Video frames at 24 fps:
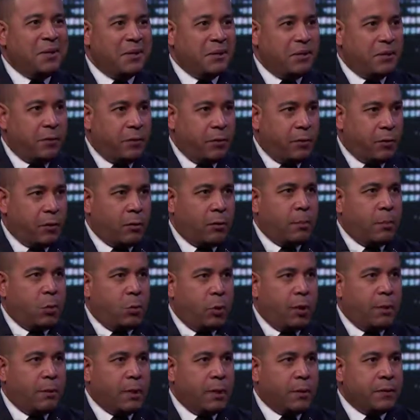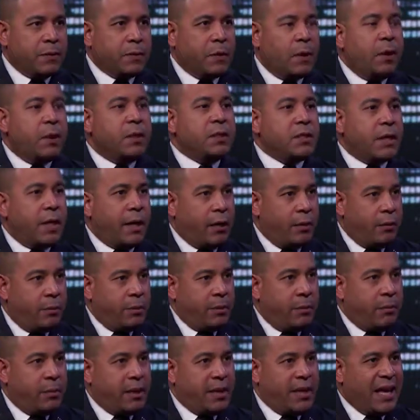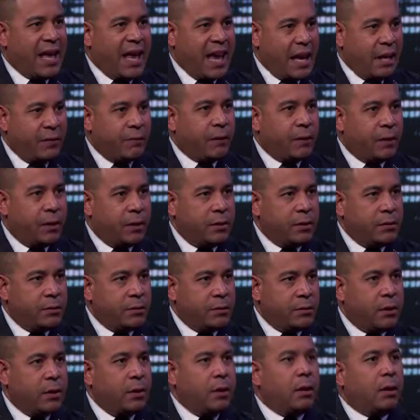to their appointments to help them be advocates.